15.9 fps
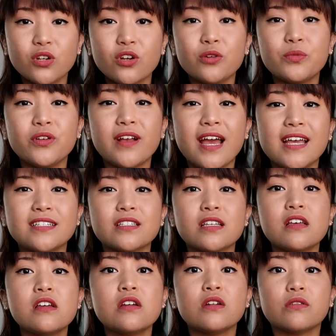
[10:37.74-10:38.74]
So I hope you guys
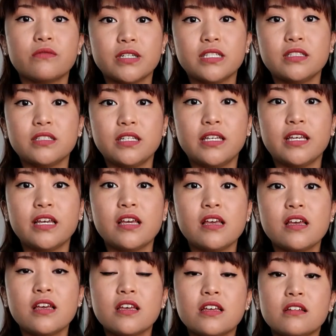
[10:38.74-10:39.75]
really
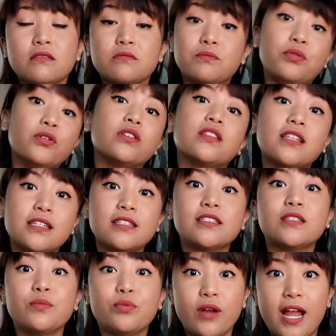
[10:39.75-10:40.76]
put
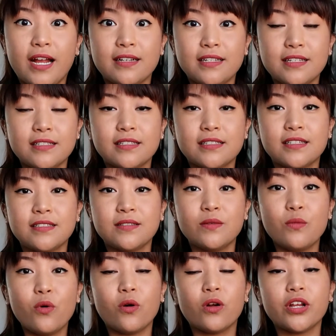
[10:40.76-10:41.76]
this to practice, because
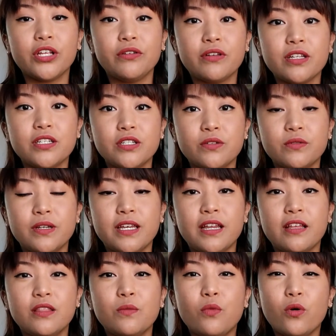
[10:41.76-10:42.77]
the more you can do
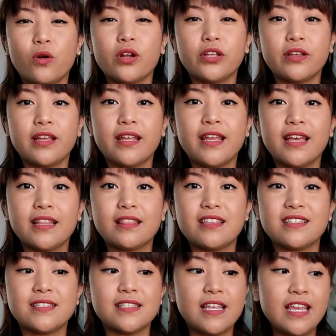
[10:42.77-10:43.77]
it and the more you can get
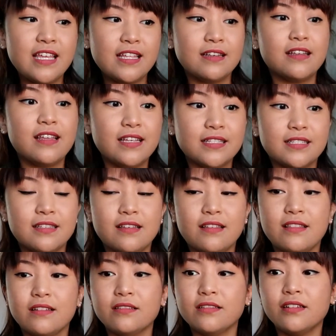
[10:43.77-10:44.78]
this
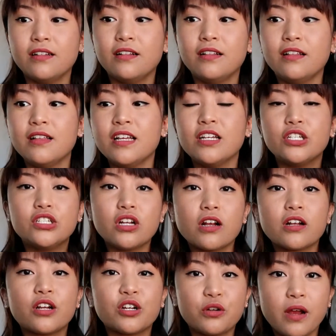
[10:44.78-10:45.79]
into the little
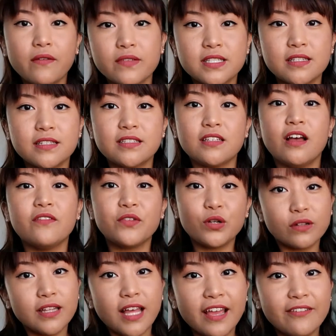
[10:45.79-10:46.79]
dark crevices of
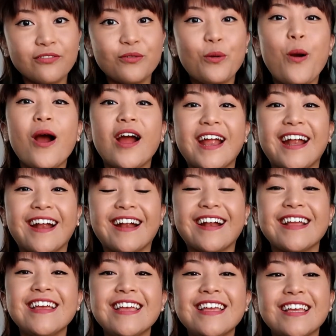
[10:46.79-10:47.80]
your life
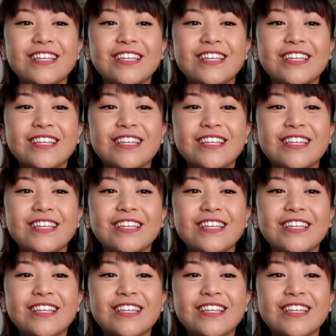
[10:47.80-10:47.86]
where